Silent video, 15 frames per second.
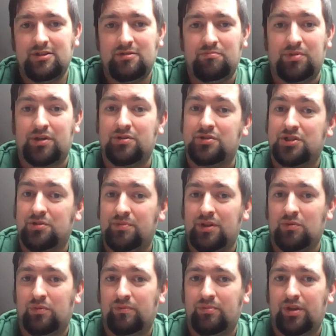because she'll be
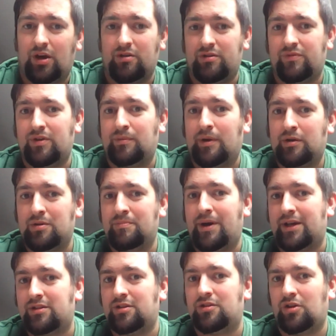the only female
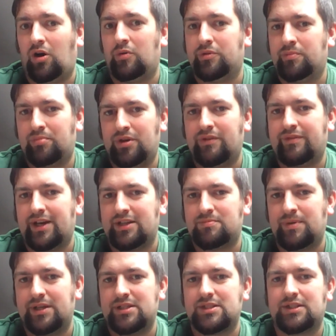competitor to hold the briefcase,
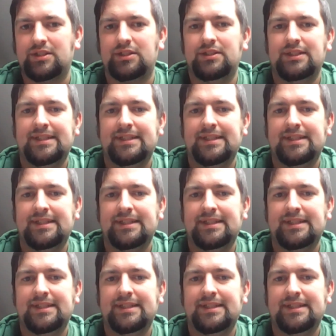basically.